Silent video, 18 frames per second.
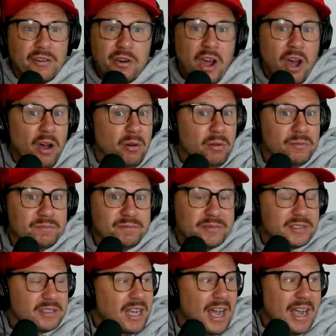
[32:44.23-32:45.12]
don't know. He
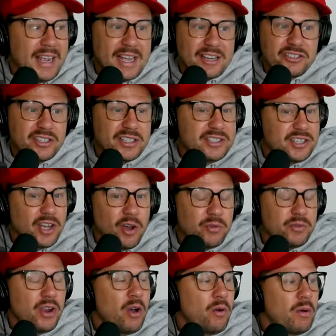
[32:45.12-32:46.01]
chose to. I actually
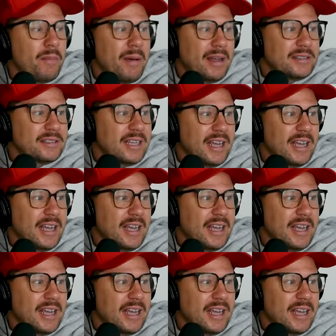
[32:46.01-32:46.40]
don't know about